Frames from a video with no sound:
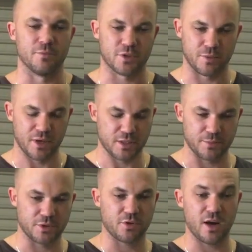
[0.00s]
So
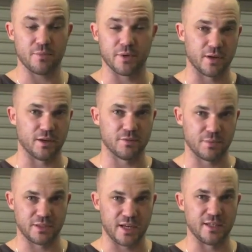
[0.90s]

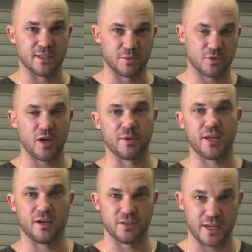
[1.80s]
my daily subscriber
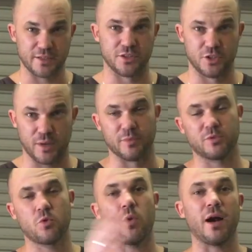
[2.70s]
count has jumped
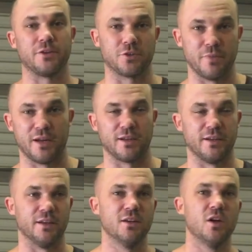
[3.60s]
quite
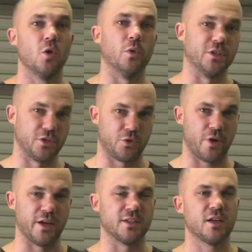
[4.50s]
dramatically, which is
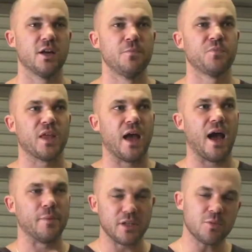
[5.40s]
great.
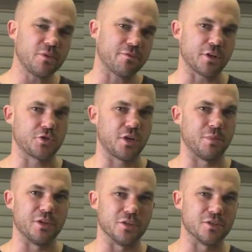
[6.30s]
I'm a little bit
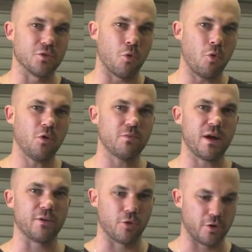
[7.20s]
frustrated because all of
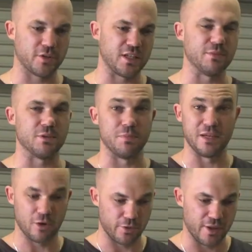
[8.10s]
my growth seems to
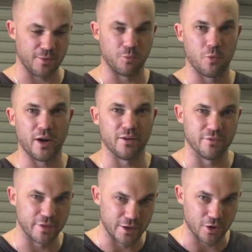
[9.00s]
be on that
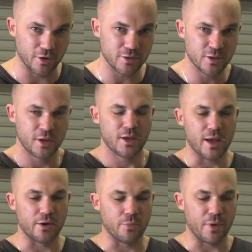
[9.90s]
one video,
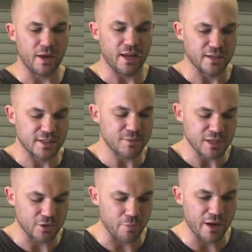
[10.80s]
and it seems
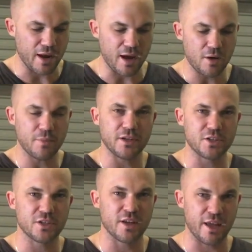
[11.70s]
like no matter how
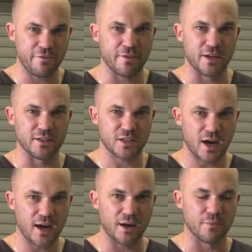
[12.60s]
much effort and
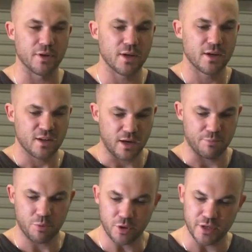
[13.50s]
time
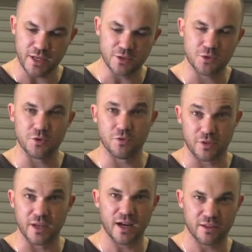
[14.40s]
I put into
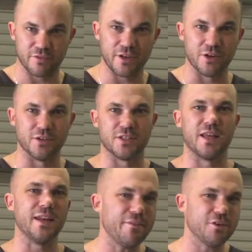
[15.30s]
the other videos,
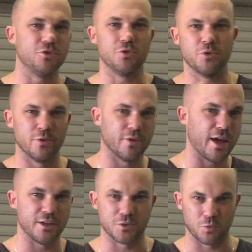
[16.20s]
they never do
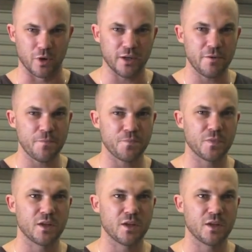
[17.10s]
as well.